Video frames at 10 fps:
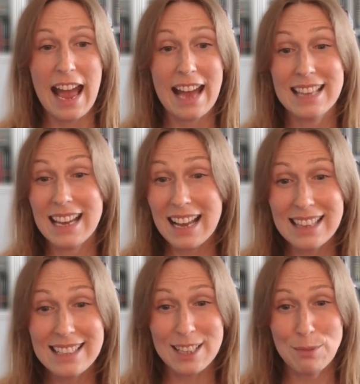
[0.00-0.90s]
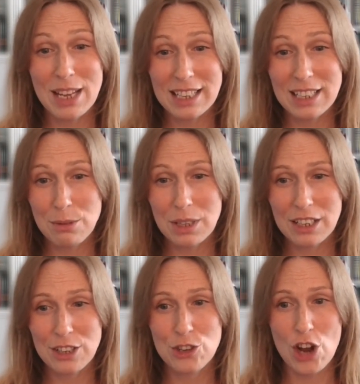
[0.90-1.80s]
And then I think Substack did a
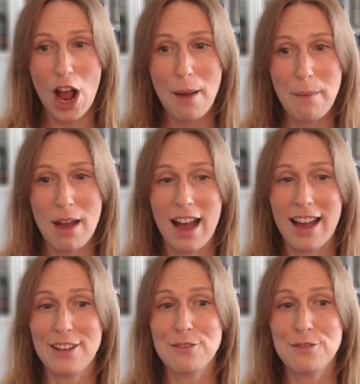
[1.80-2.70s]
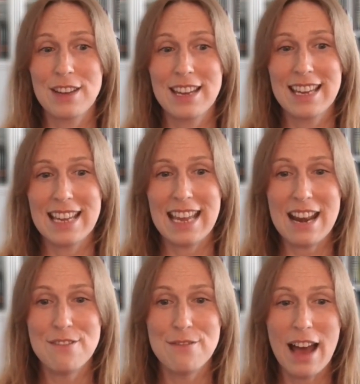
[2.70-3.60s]
really good job of
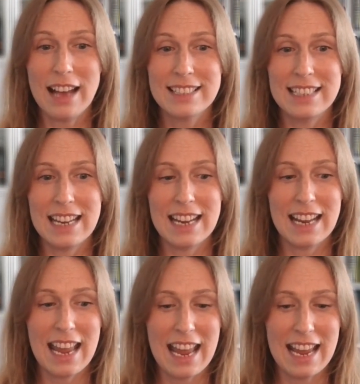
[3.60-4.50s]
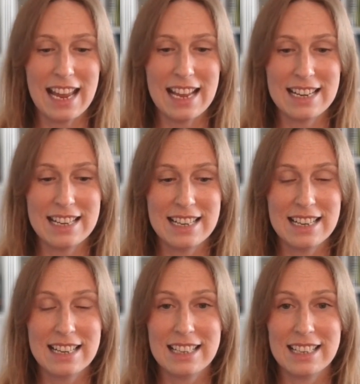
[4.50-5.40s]
investing in,
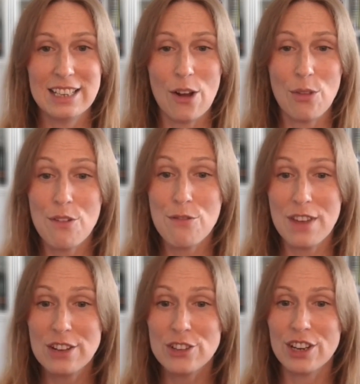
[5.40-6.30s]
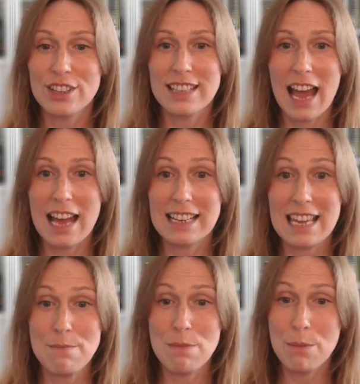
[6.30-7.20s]
the features that
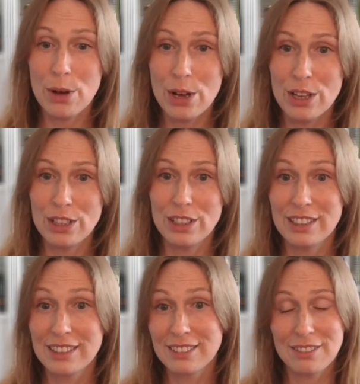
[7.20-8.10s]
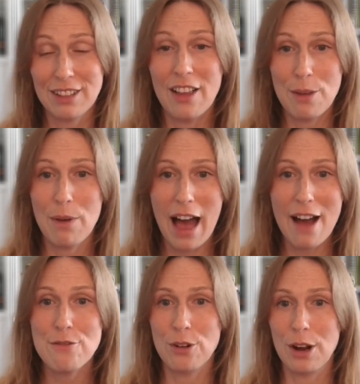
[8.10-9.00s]
keep people on the
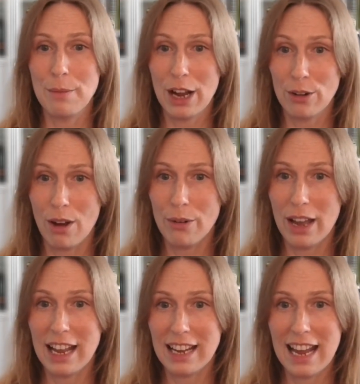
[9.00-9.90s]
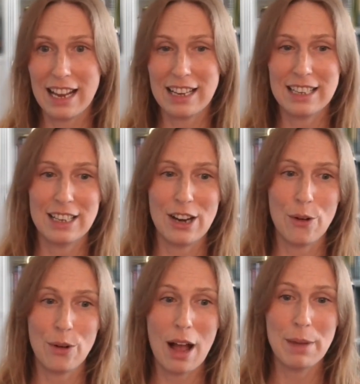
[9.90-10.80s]
platform and growing,
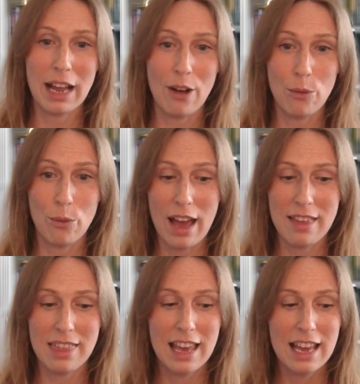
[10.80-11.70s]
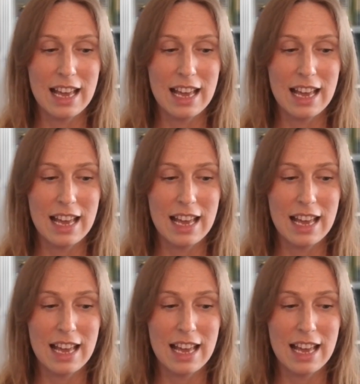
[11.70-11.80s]
coming out with